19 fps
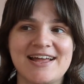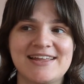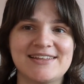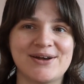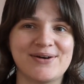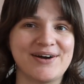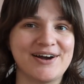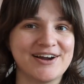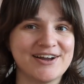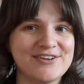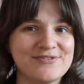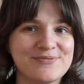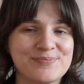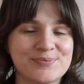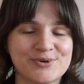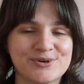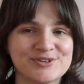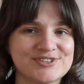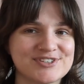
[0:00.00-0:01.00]
Now, I've
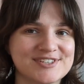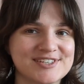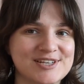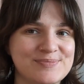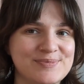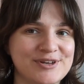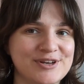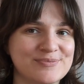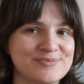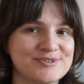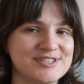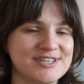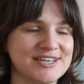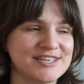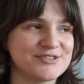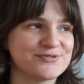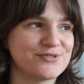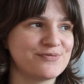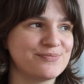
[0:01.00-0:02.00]
personally been
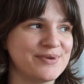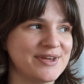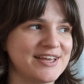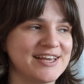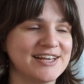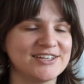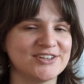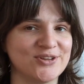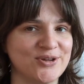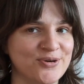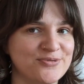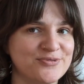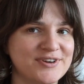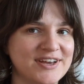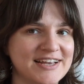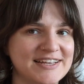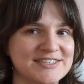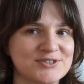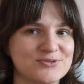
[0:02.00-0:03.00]
obsessed with making love
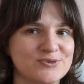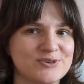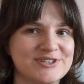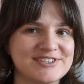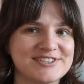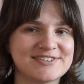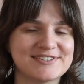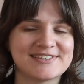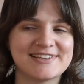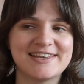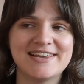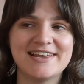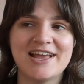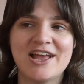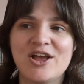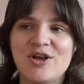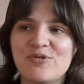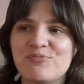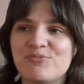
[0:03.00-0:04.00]
cats
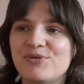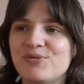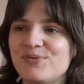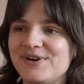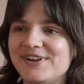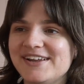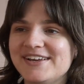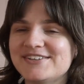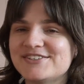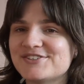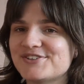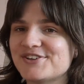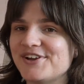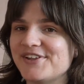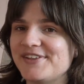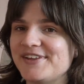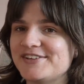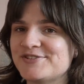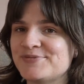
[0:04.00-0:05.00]
recently, but when I
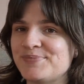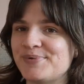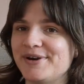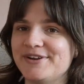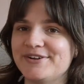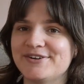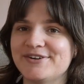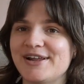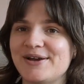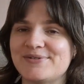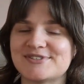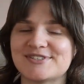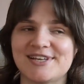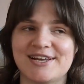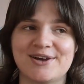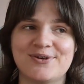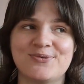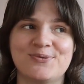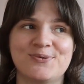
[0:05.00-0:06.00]
saw this pattern, I was
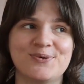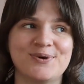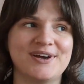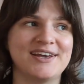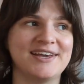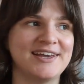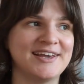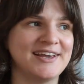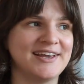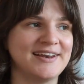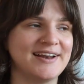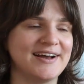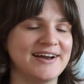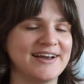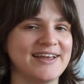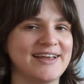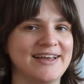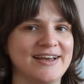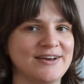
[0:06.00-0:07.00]
like, wait,
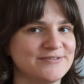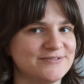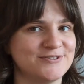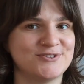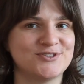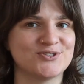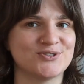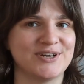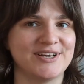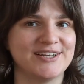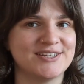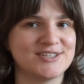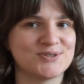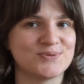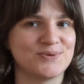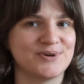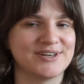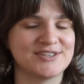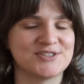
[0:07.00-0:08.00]
I have to try
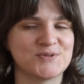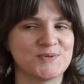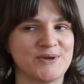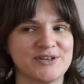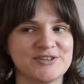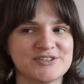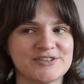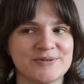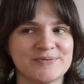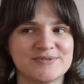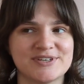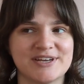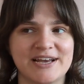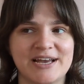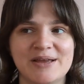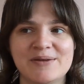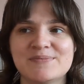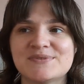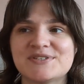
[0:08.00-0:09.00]
this one as well
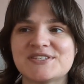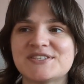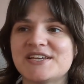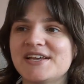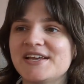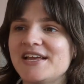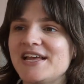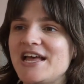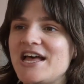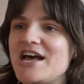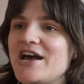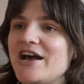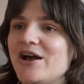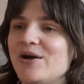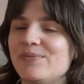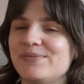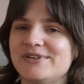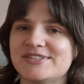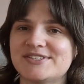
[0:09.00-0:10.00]
sometimes.
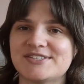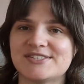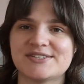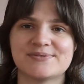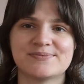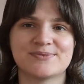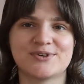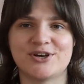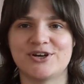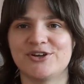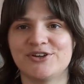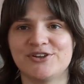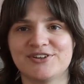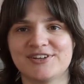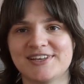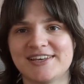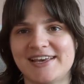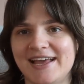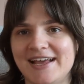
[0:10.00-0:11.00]
It's
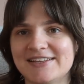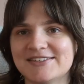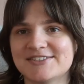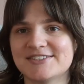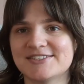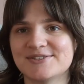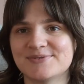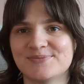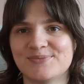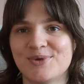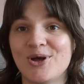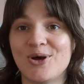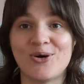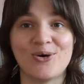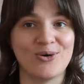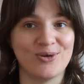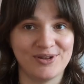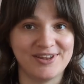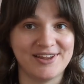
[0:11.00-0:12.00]
called Cats
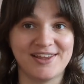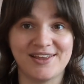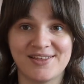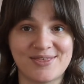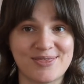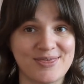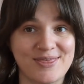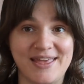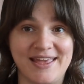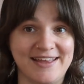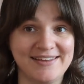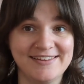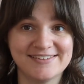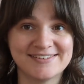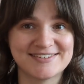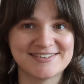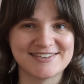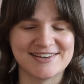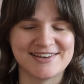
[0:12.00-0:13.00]
Holding
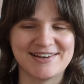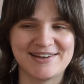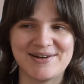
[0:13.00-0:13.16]
Things.